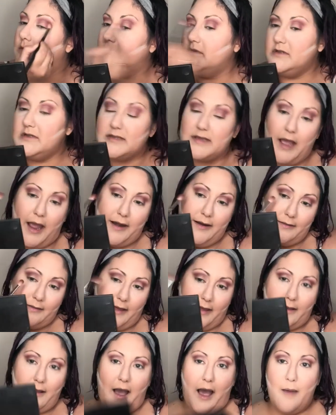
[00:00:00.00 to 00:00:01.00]
which is kind of
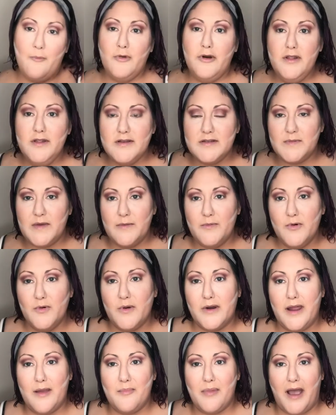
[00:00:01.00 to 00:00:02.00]
like, I'm one of those people
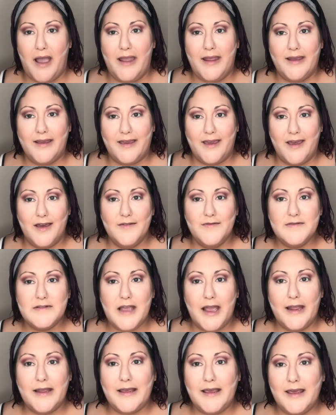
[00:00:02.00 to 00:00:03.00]
when I buy a gift,
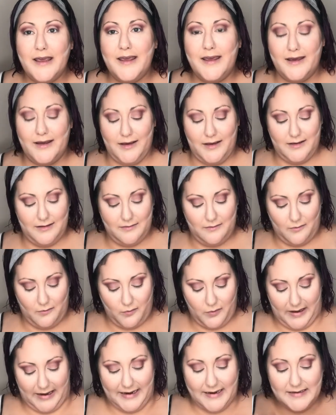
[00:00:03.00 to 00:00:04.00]
I can't
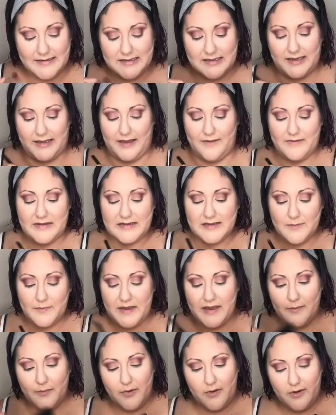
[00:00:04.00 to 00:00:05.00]
wait to give it to
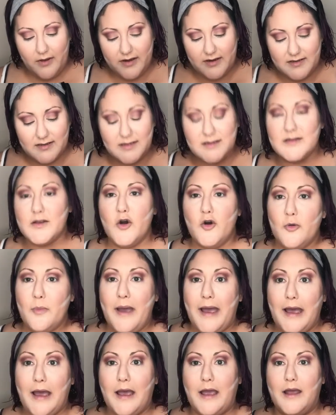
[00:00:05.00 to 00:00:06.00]
people and it's so
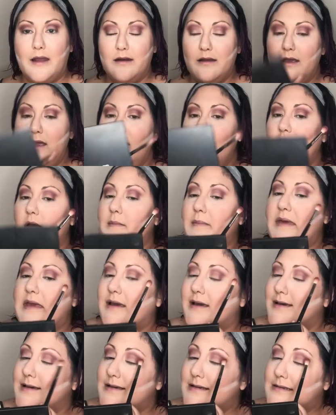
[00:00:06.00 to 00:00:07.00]
bad
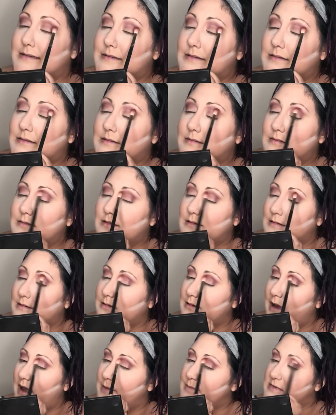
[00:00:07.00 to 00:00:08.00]
because
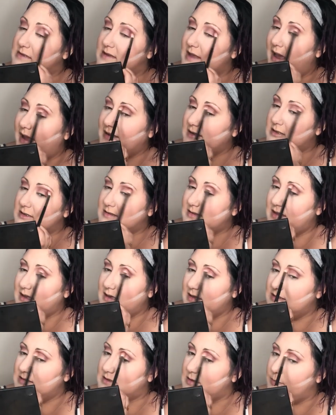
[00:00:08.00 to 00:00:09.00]
I'm, I just
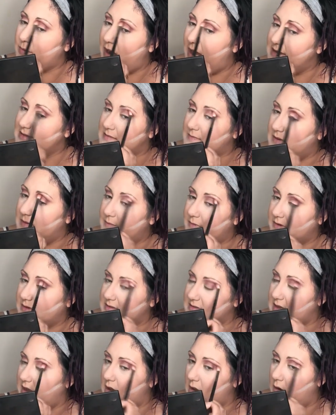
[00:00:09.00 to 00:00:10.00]
can't surprise people
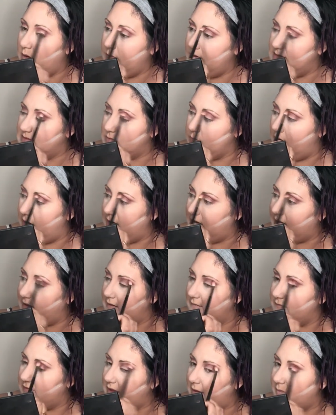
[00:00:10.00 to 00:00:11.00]
because I always want to
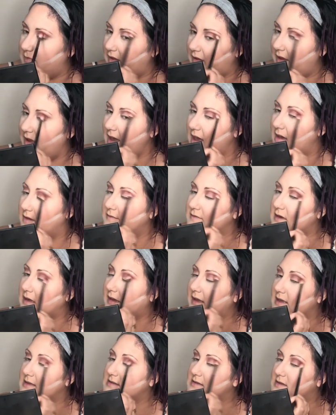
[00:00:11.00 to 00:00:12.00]
give them the gift. I
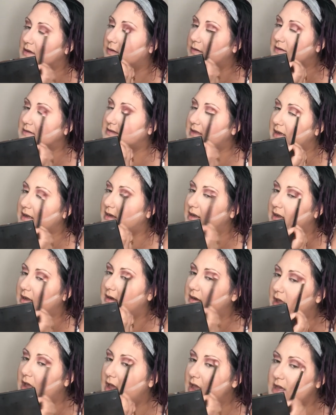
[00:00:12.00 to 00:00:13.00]
get so excited.
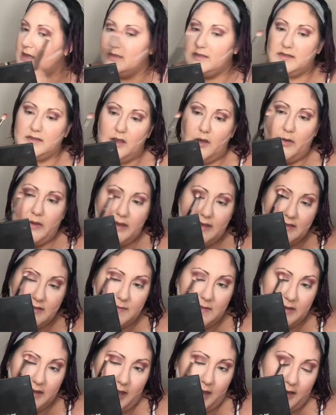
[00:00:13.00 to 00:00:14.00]
So he's
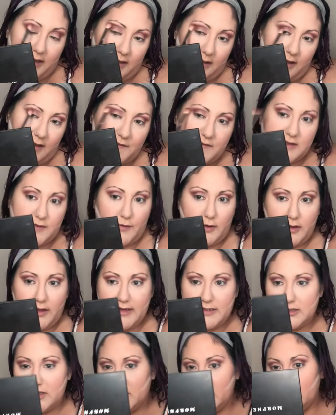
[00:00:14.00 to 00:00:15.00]
been getting gifts for
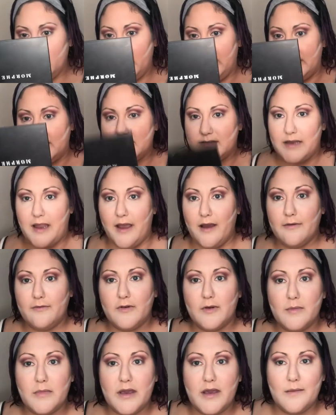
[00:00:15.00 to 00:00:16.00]
like two weeks now
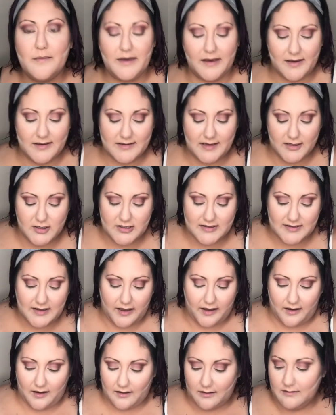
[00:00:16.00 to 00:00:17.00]
from me because I just
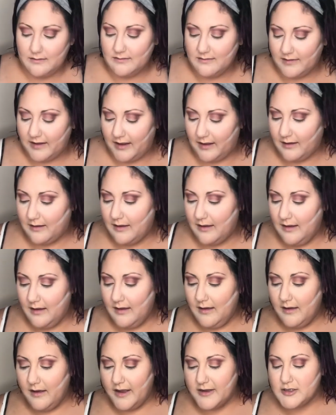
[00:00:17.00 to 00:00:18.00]
can't like,
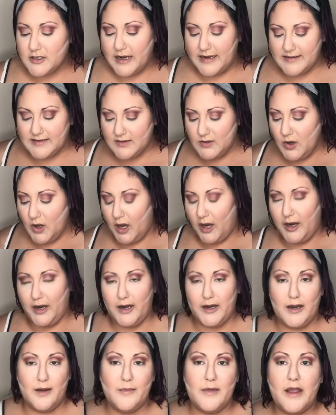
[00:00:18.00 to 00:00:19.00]
I try so
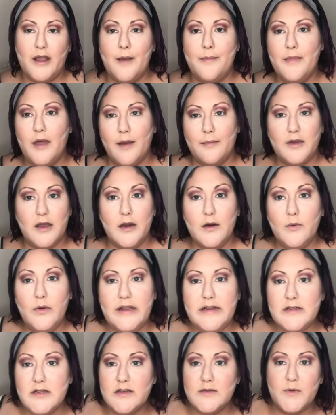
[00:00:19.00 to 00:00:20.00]
hard and I'm like, I'm, I'm going to
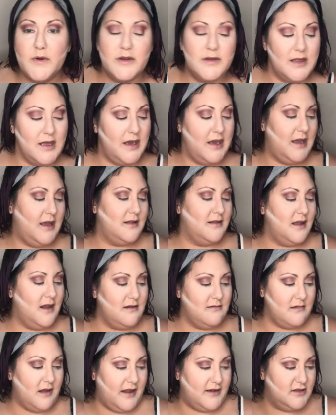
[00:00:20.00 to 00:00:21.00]
wait till his birthday. And
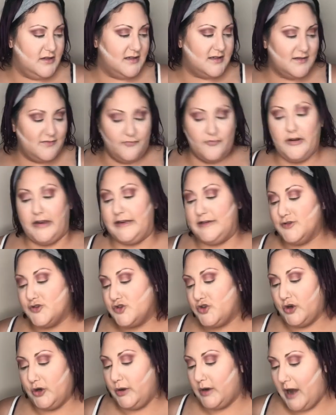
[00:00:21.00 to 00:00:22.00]
then I just freaking
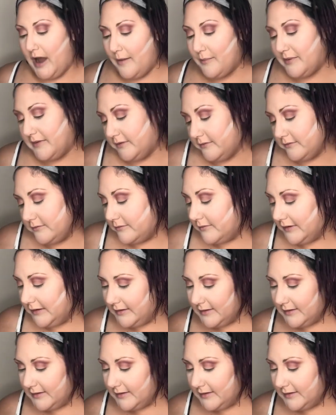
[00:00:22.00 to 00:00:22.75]
screw it up and